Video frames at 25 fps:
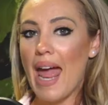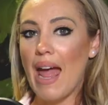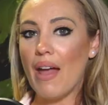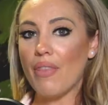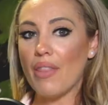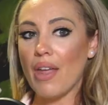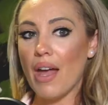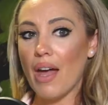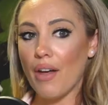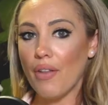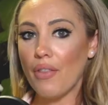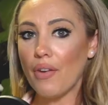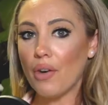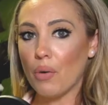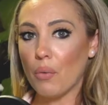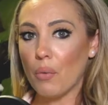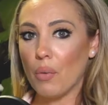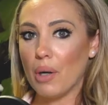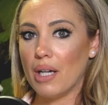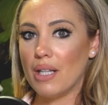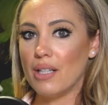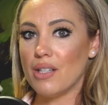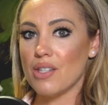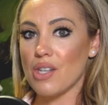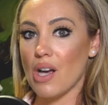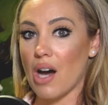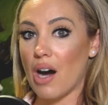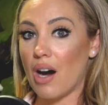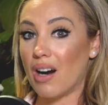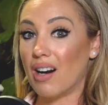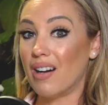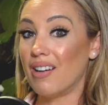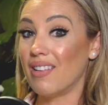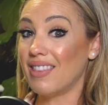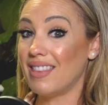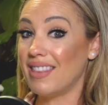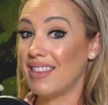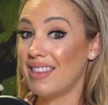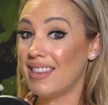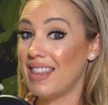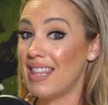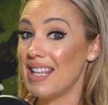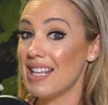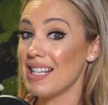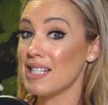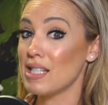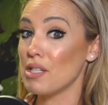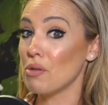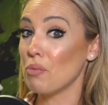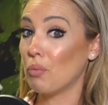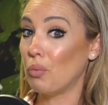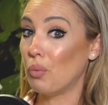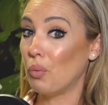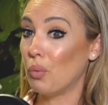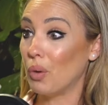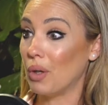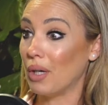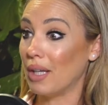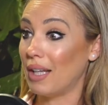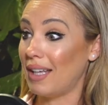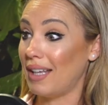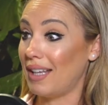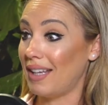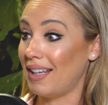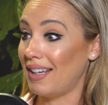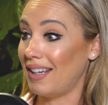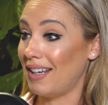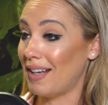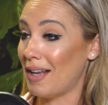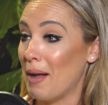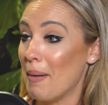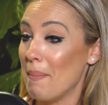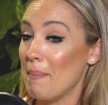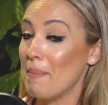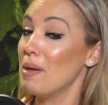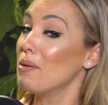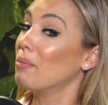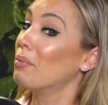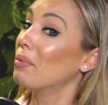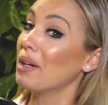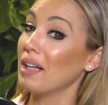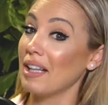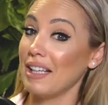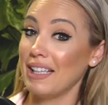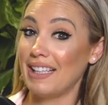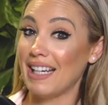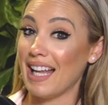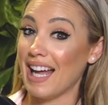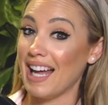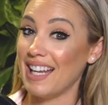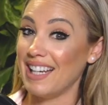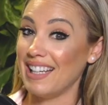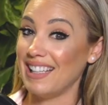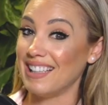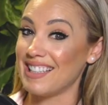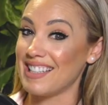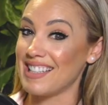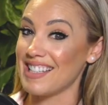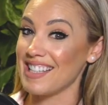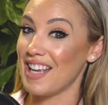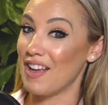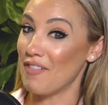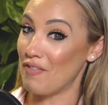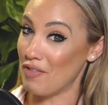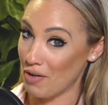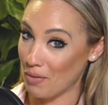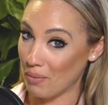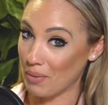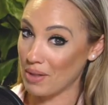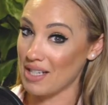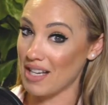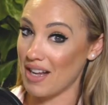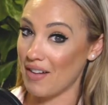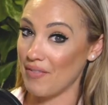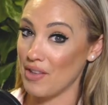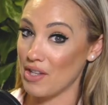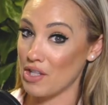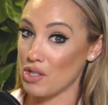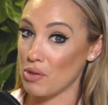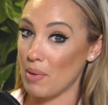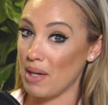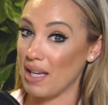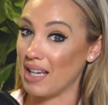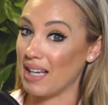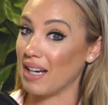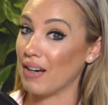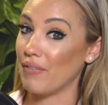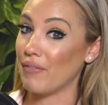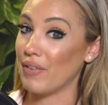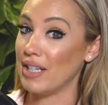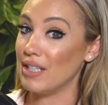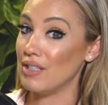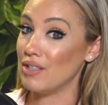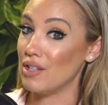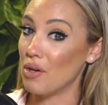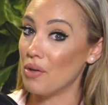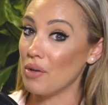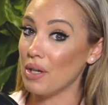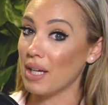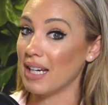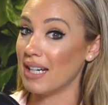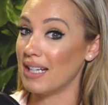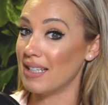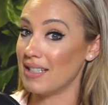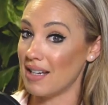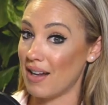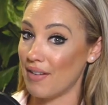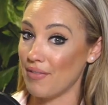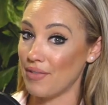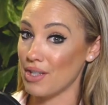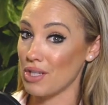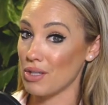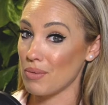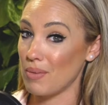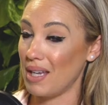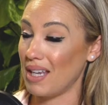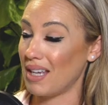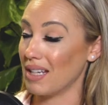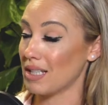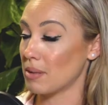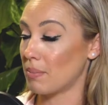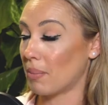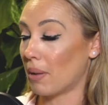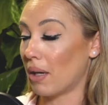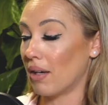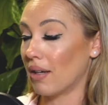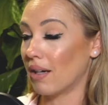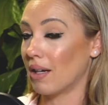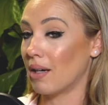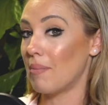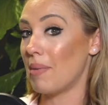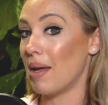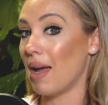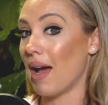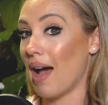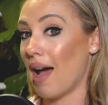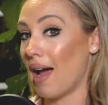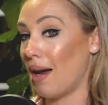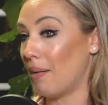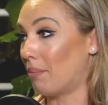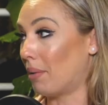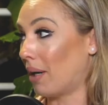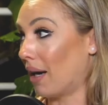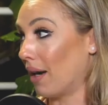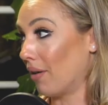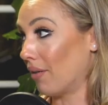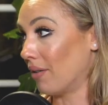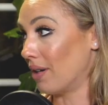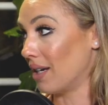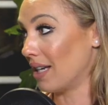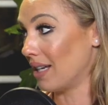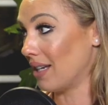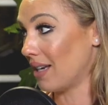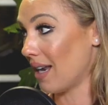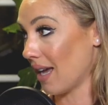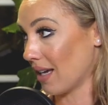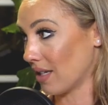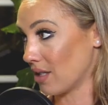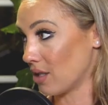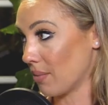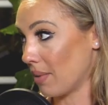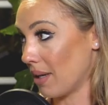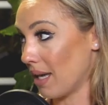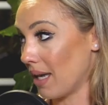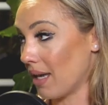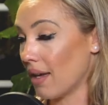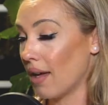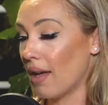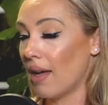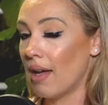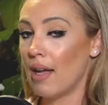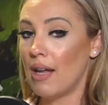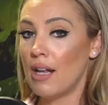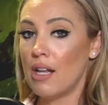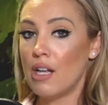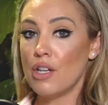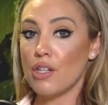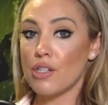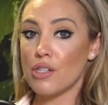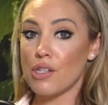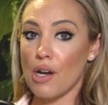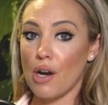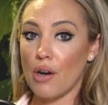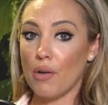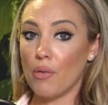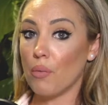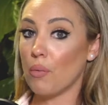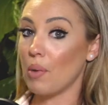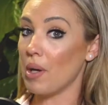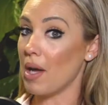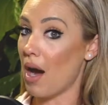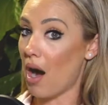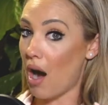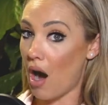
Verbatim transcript: And the other ones are, this would be really nice if it were done this week. And if I don't get it done this week, it's probably going to be high priority next week. So we